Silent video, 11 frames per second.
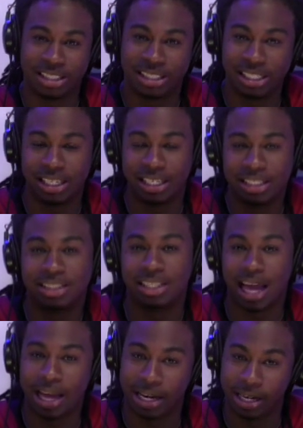she is
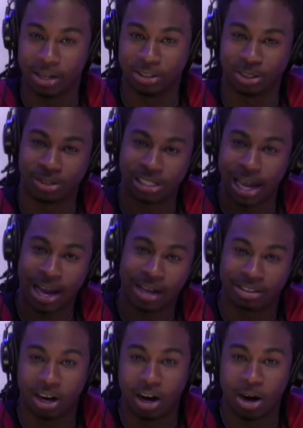not here, so shout out
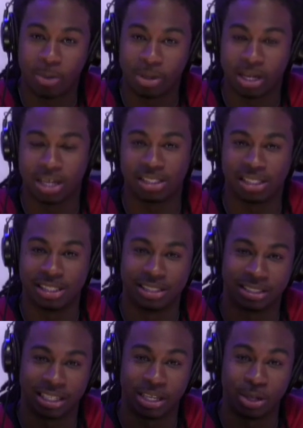to her because she is
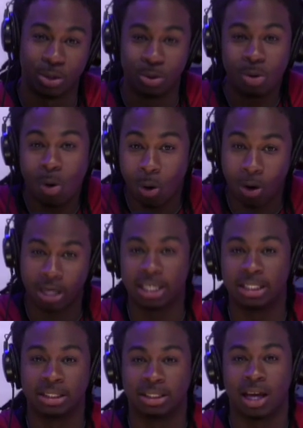in New
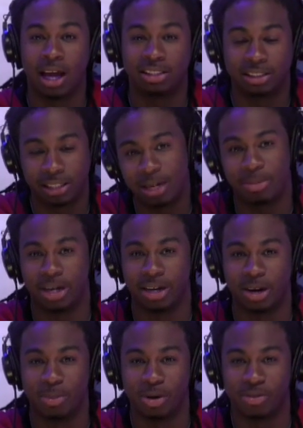Orleans celebrating
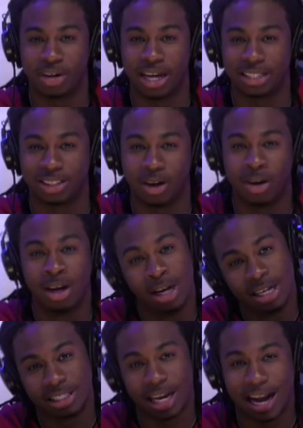her birthday. So
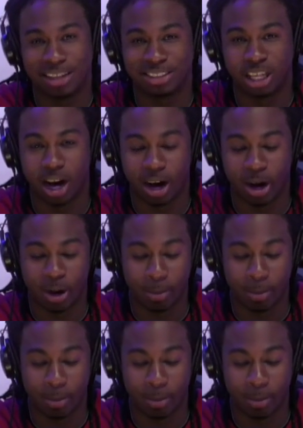shout out to her.